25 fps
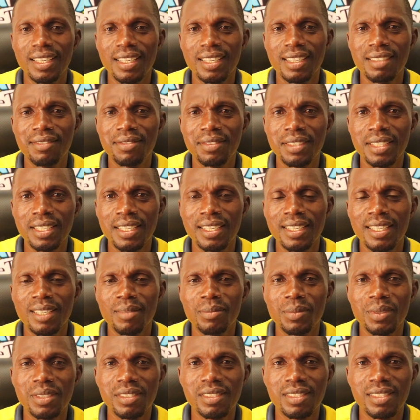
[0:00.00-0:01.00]
Every
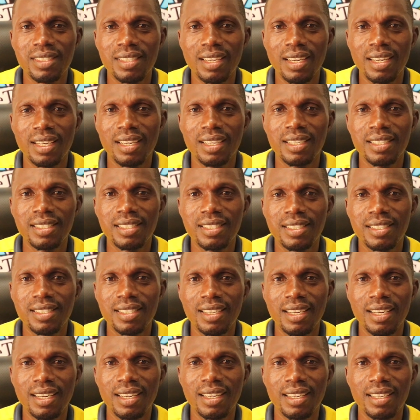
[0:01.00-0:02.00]
game is it's
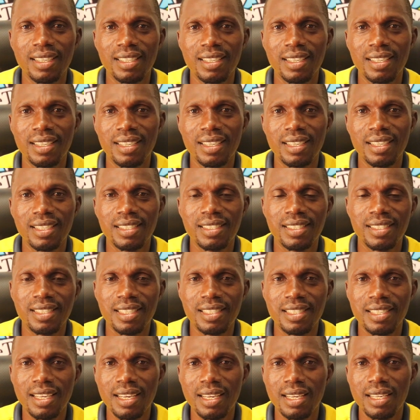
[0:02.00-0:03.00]

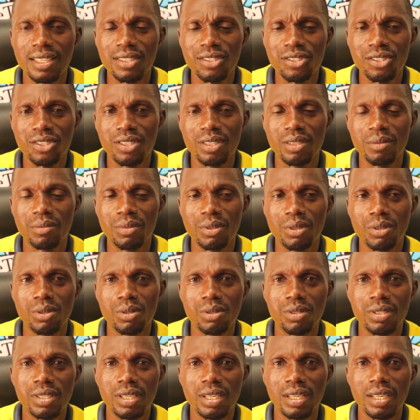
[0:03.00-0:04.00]
a challenge
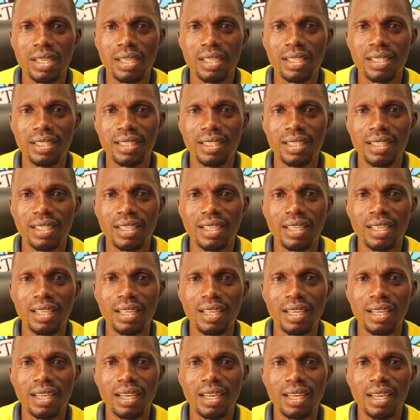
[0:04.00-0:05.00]
because
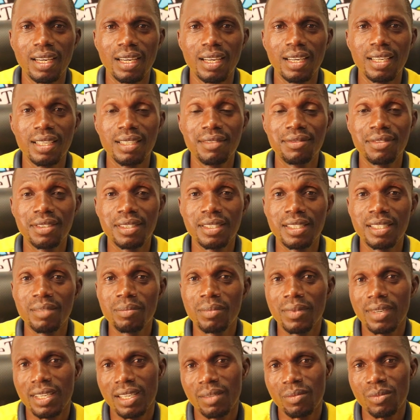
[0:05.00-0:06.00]
every
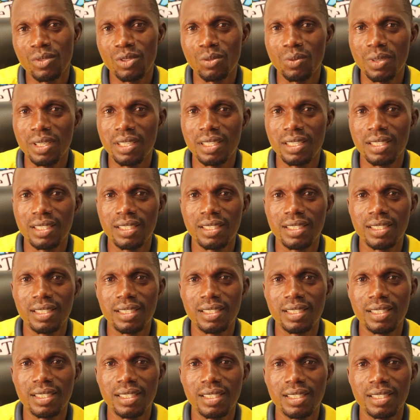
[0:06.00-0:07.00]
team comes when
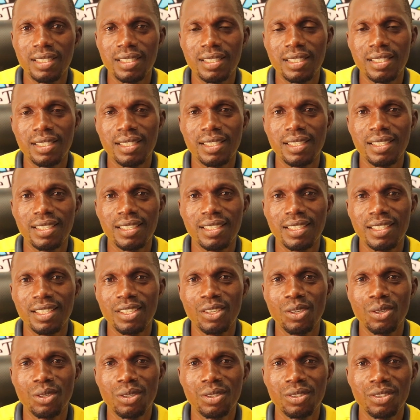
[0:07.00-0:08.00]
is
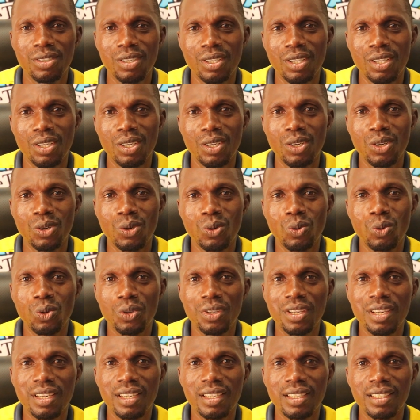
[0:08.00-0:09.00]

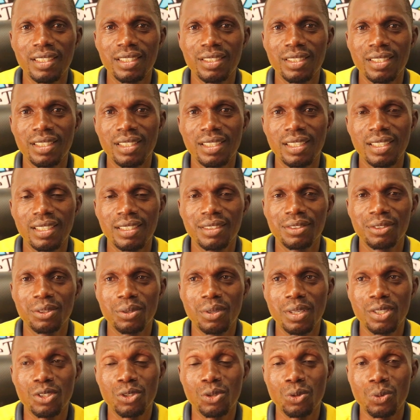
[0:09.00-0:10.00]
looking
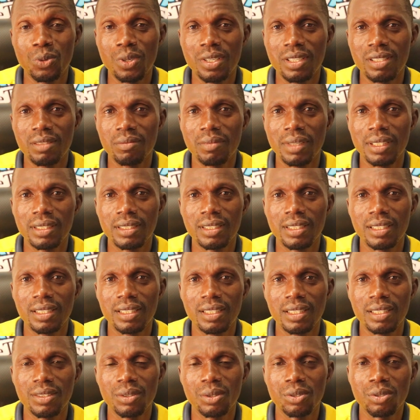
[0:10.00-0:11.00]
forward to win, but
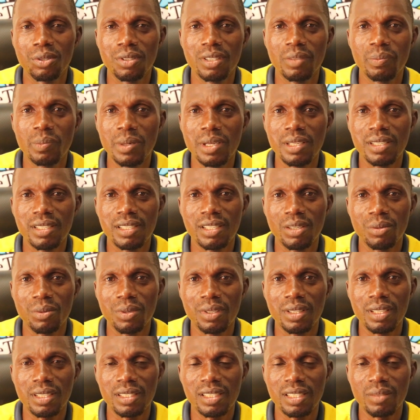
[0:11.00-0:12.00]
it also depends the
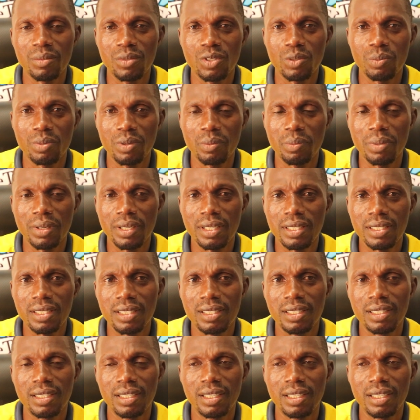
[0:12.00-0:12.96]
way the team is prepared.